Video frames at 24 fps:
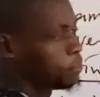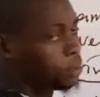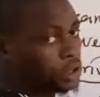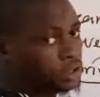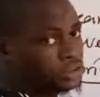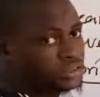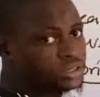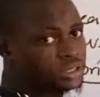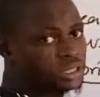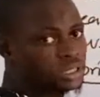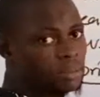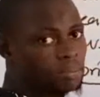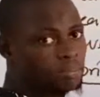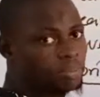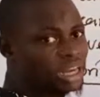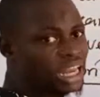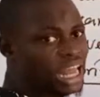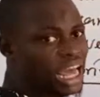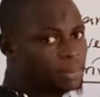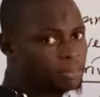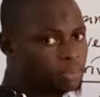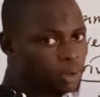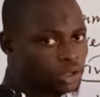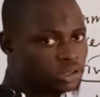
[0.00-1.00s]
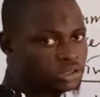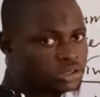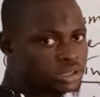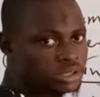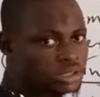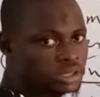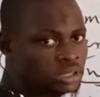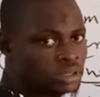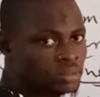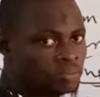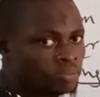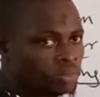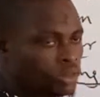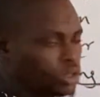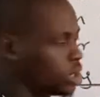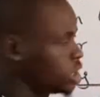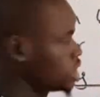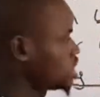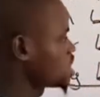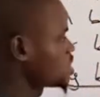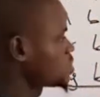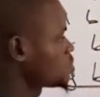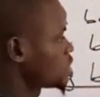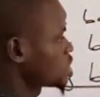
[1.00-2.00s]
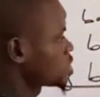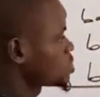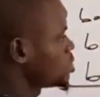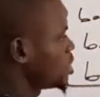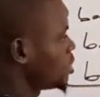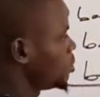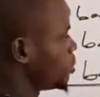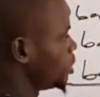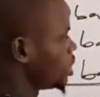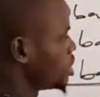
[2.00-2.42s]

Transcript: balls, all these small